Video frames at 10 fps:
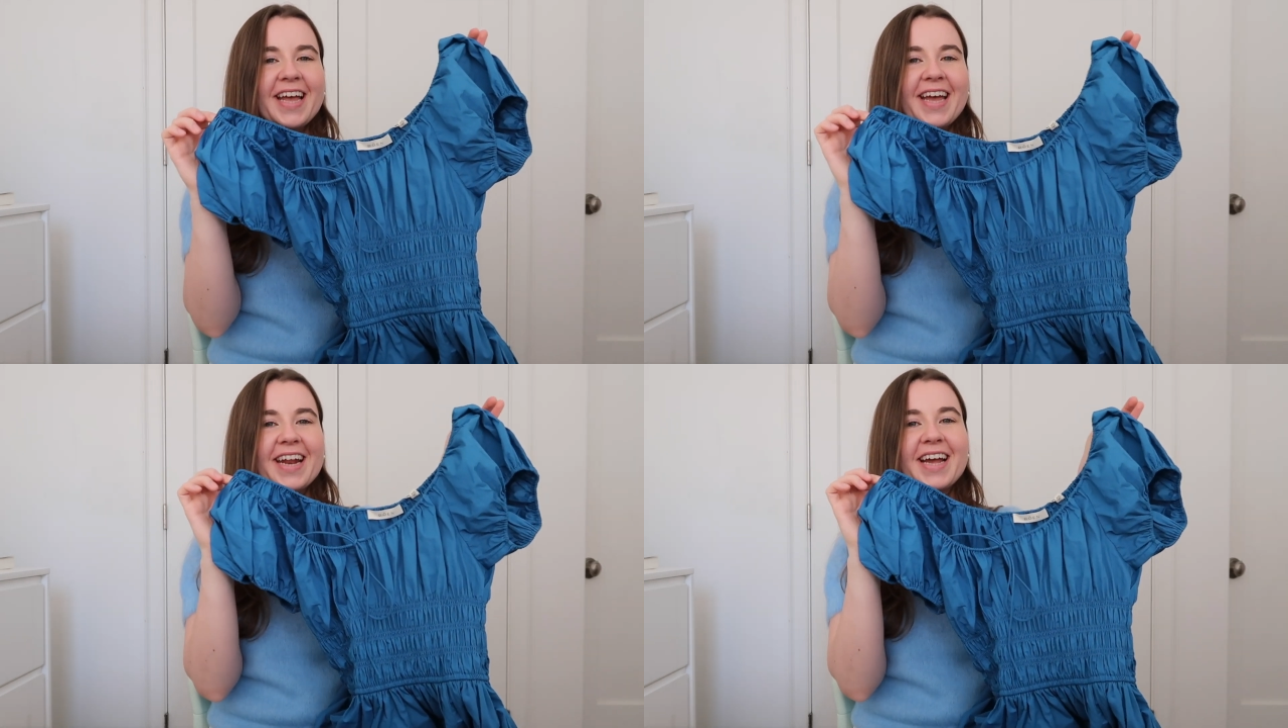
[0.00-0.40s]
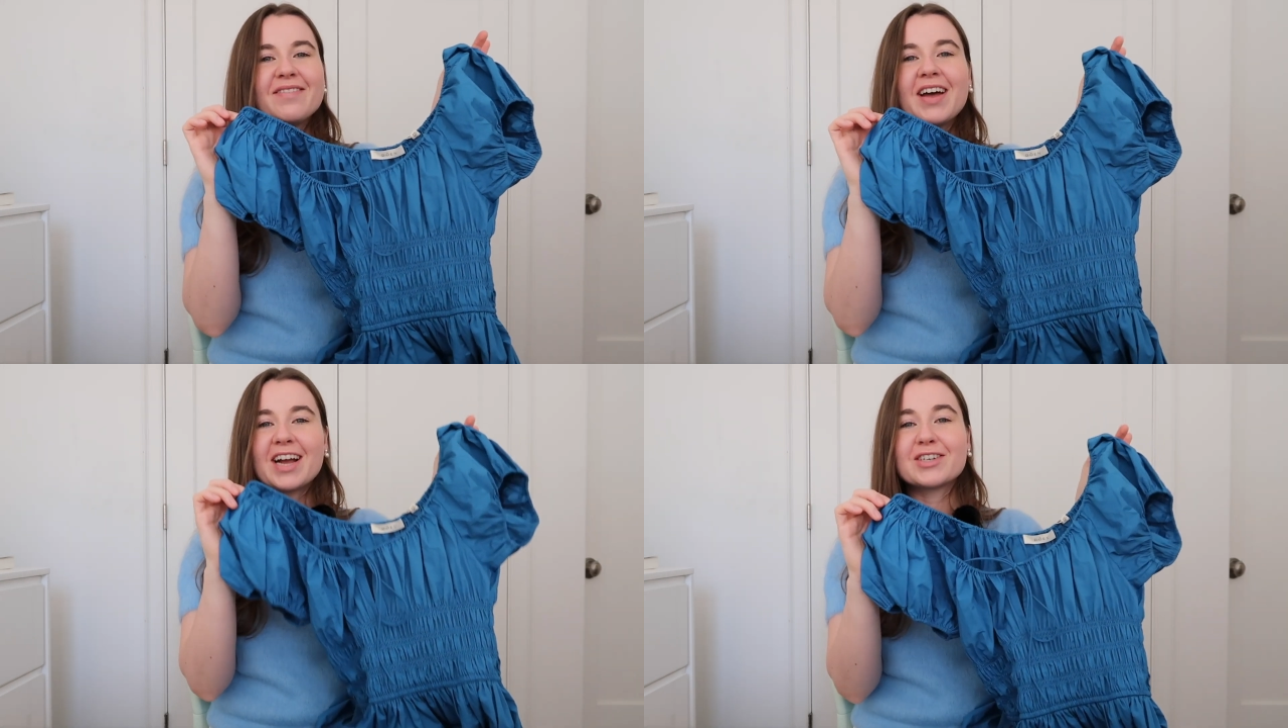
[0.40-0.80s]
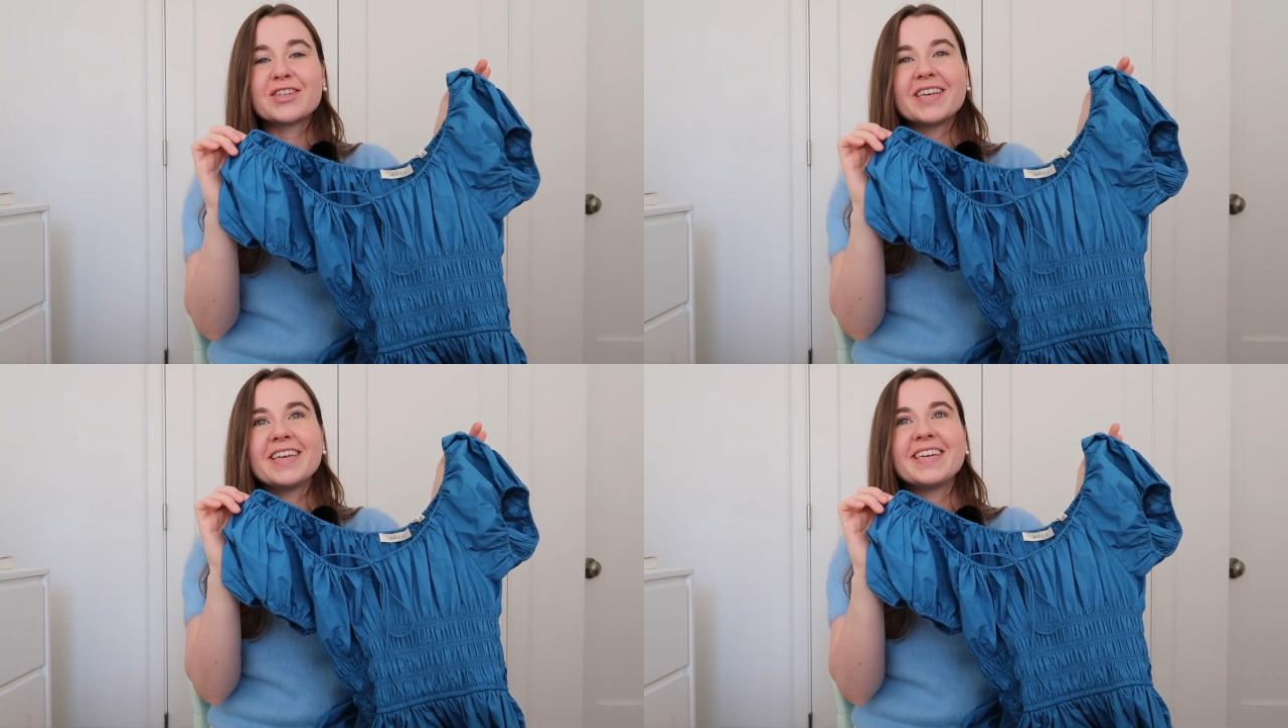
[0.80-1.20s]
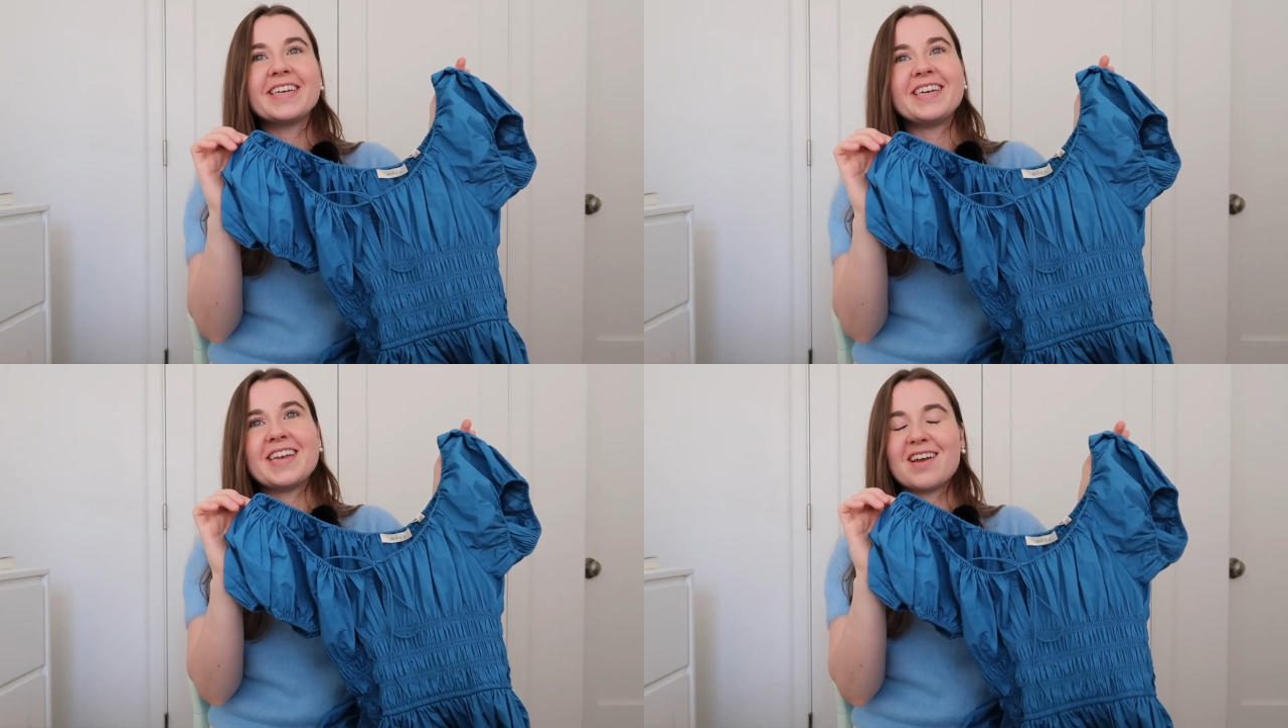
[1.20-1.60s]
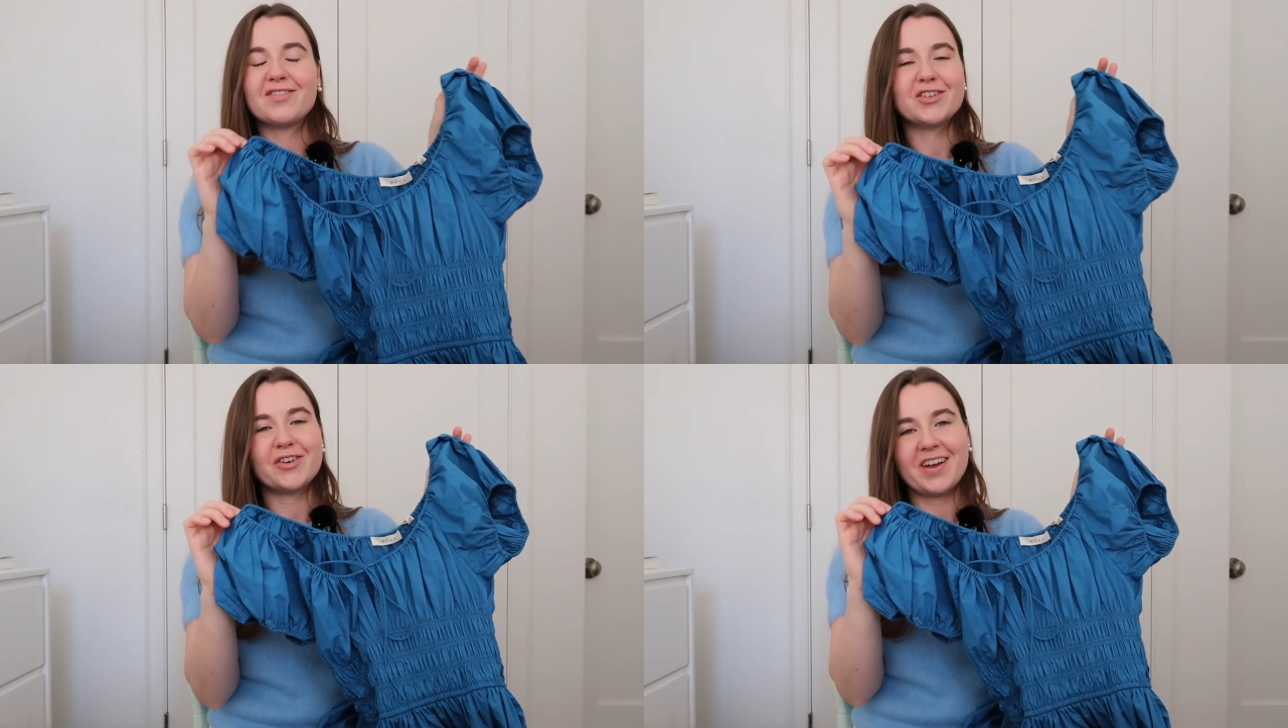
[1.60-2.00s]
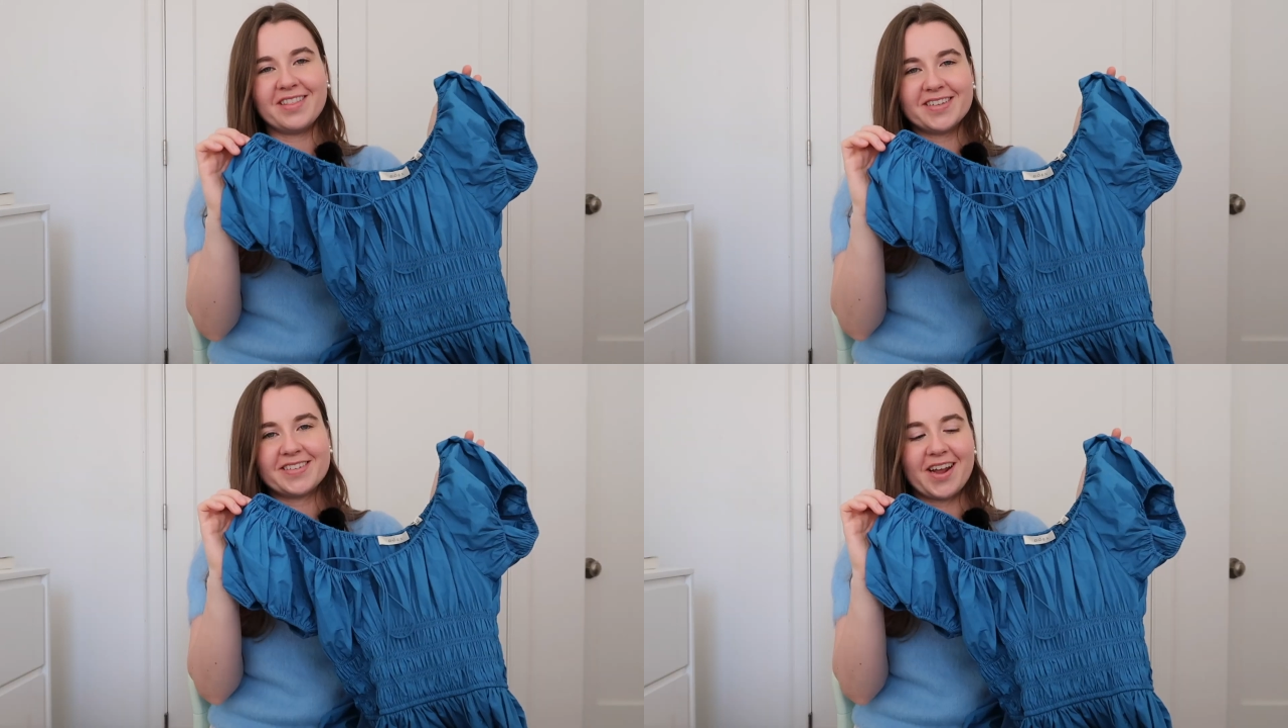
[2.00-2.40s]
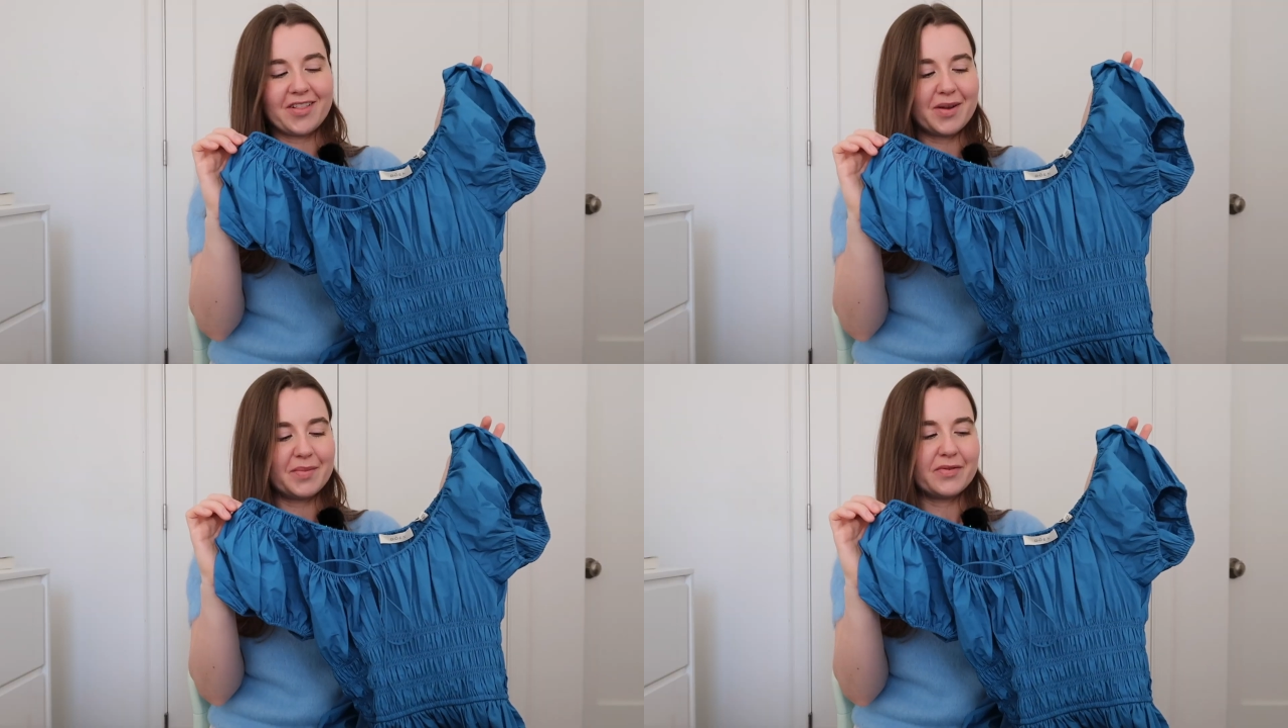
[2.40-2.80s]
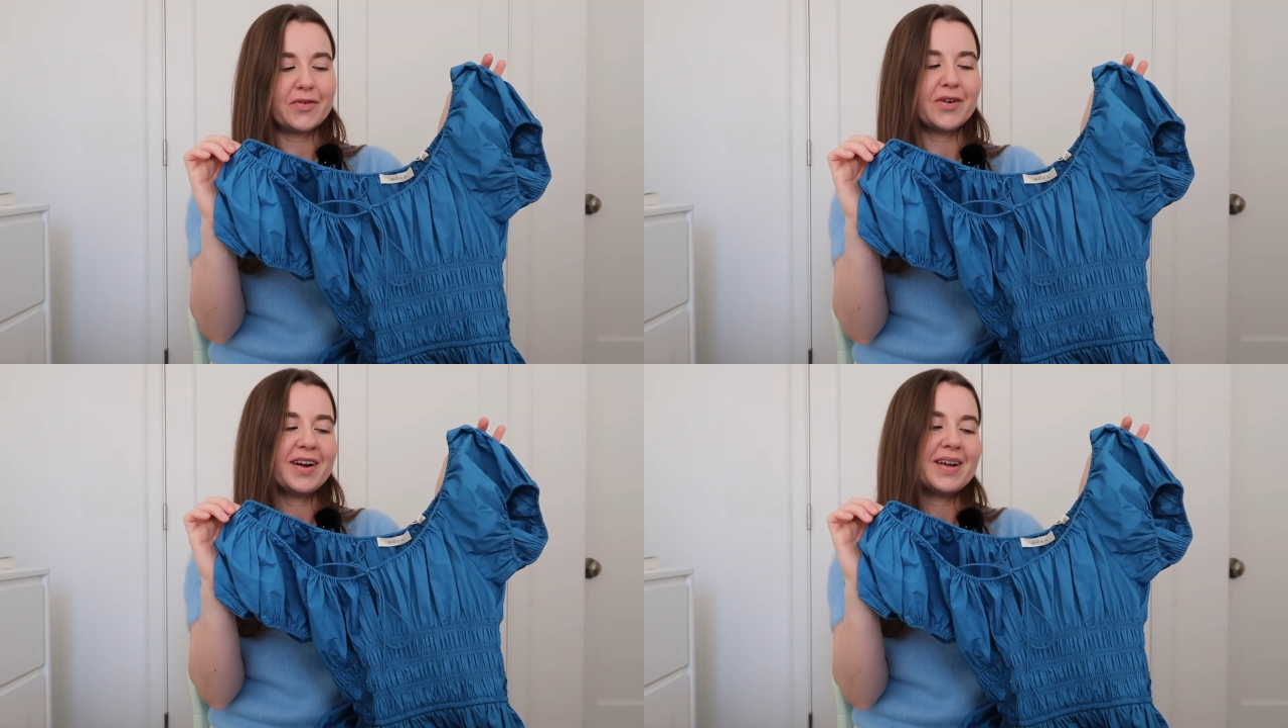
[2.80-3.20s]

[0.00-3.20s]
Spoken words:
and I have actually never tried this style on before.